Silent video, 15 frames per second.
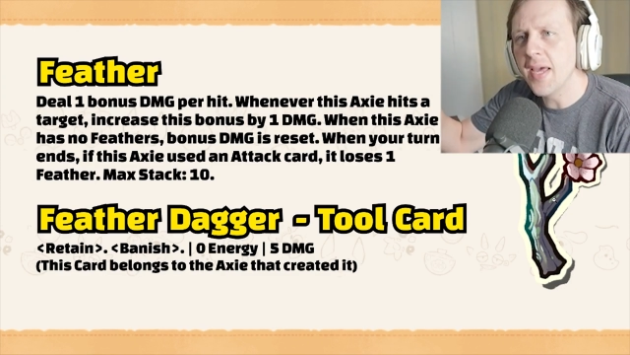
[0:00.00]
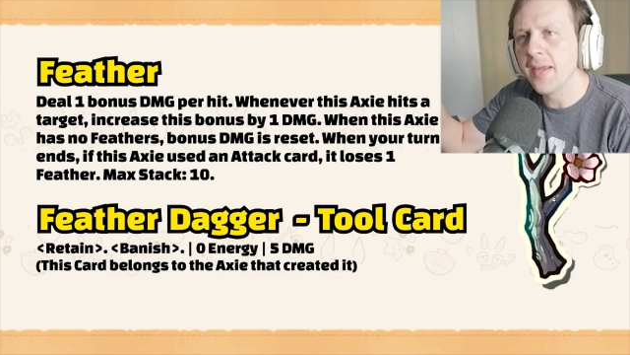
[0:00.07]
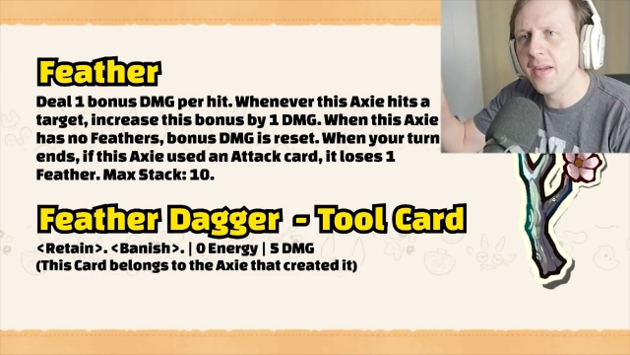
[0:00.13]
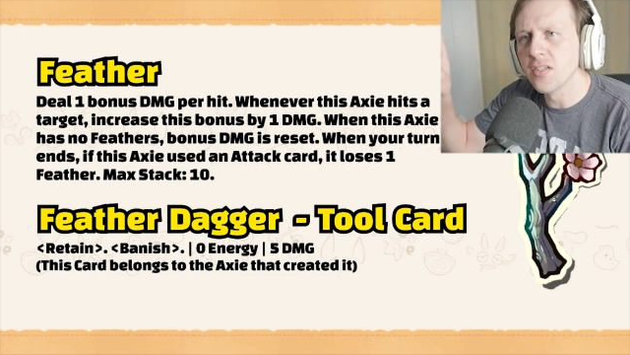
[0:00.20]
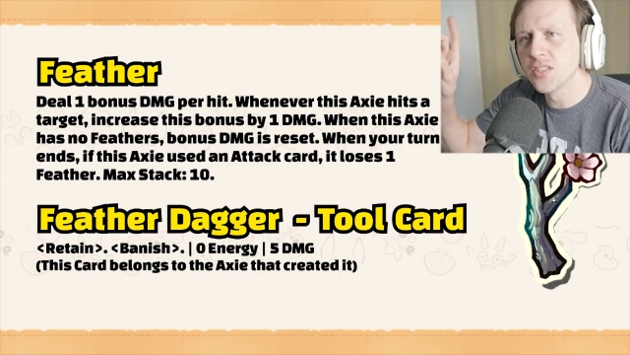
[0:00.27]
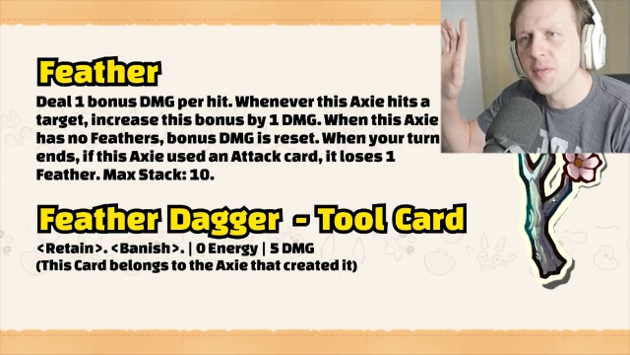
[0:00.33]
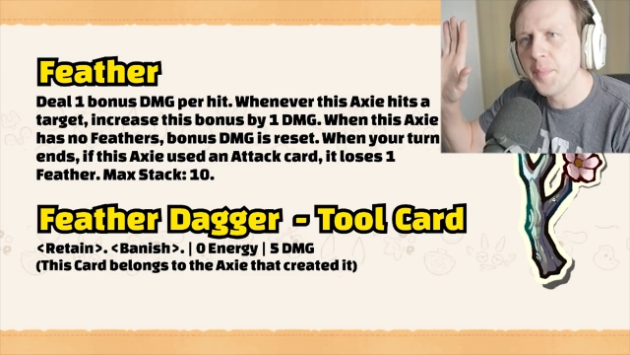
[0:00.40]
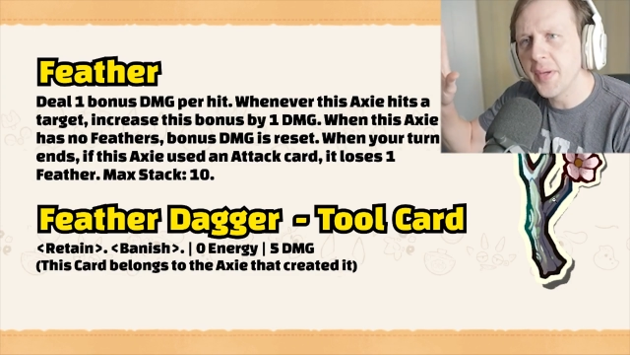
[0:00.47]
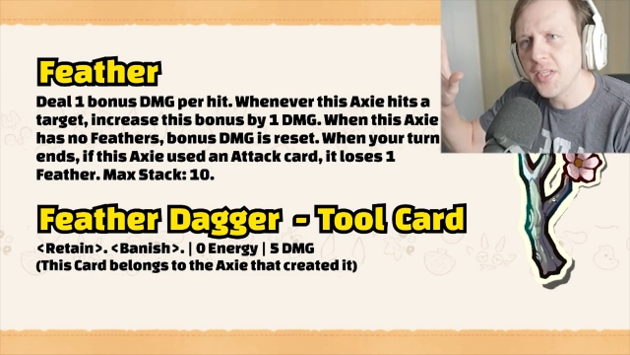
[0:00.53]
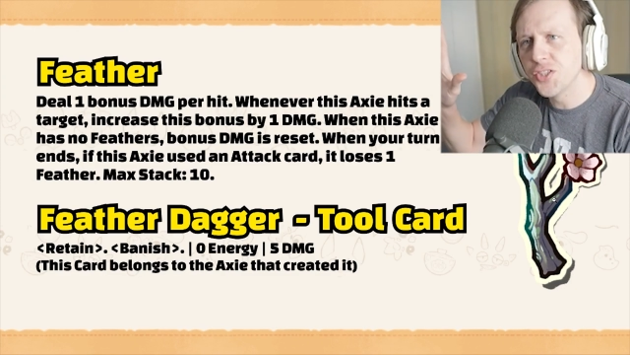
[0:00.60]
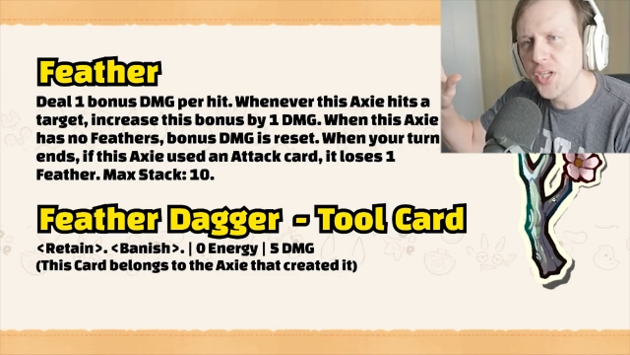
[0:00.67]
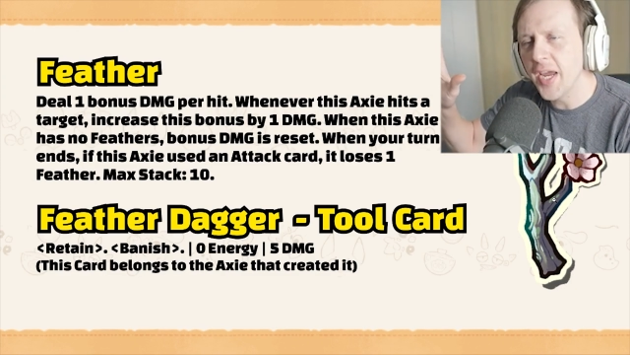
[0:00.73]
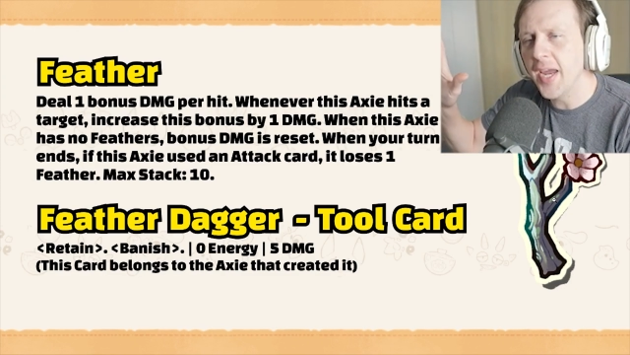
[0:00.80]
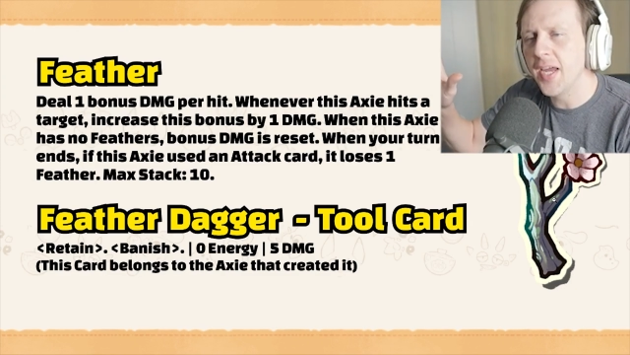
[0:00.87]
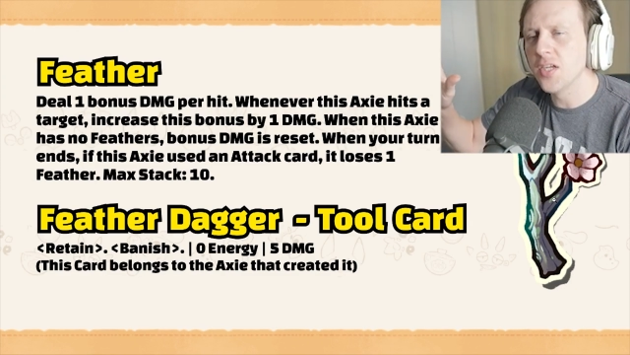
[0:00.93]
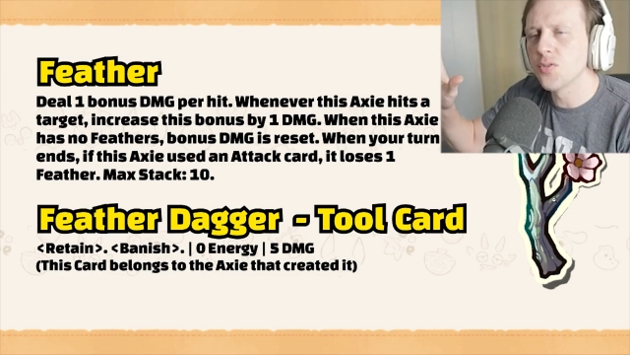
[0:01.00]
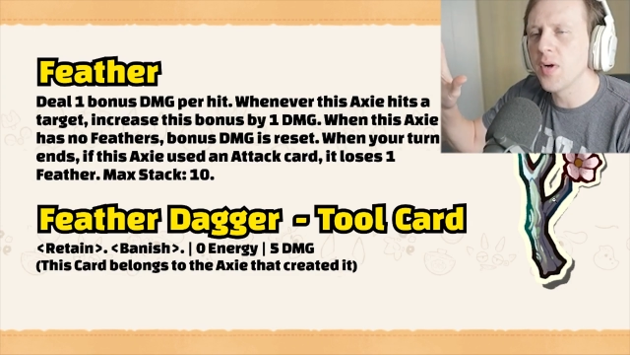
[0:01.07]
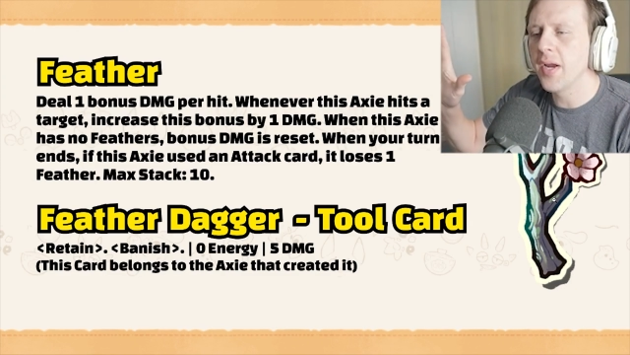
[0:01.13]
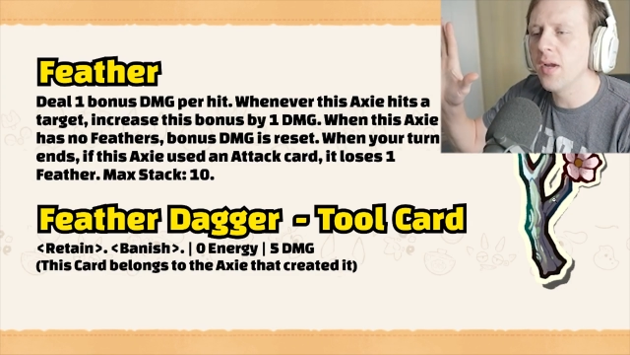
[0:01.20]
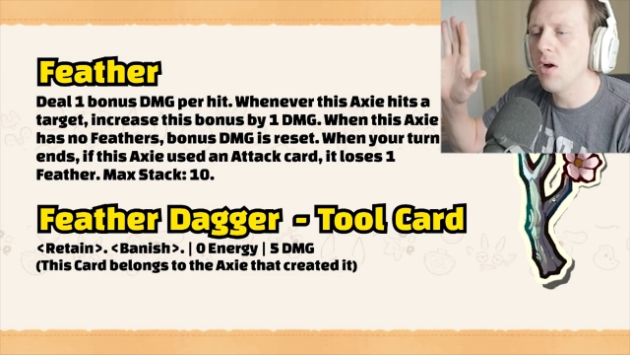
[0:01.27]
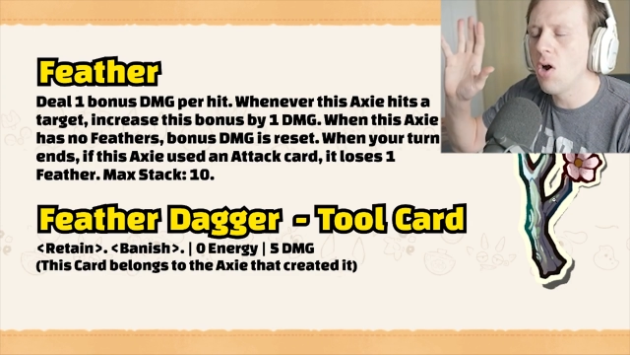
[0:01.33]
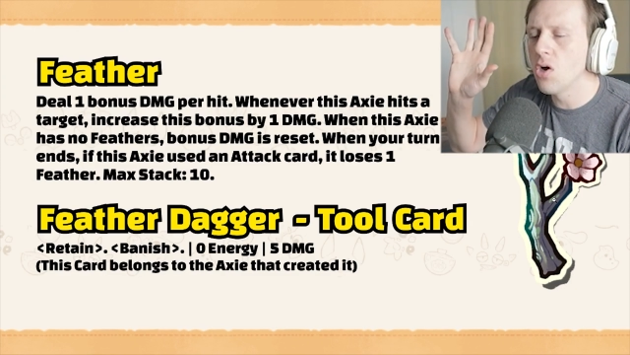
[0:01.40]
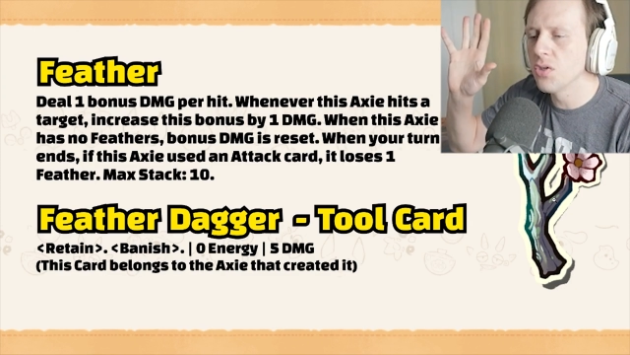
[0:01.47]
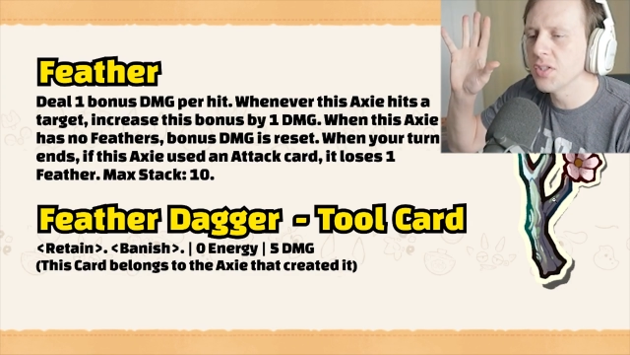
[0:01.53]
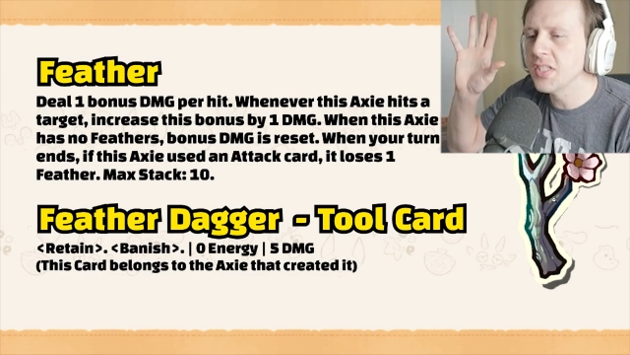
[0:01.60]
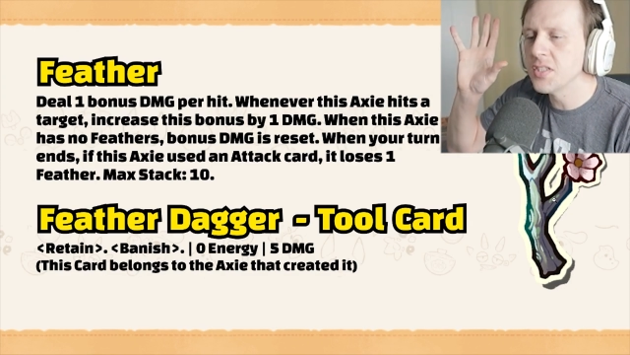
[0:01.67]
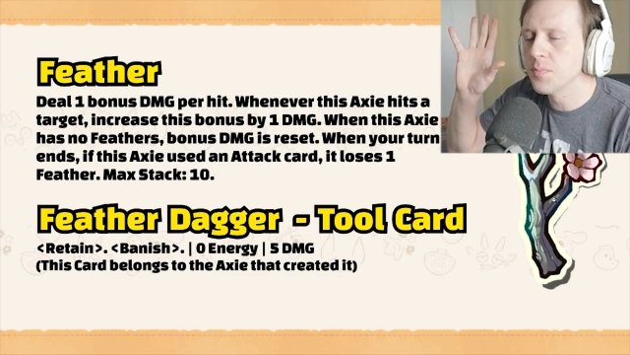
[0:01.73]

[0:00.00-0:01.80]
Here's the big change, right? All these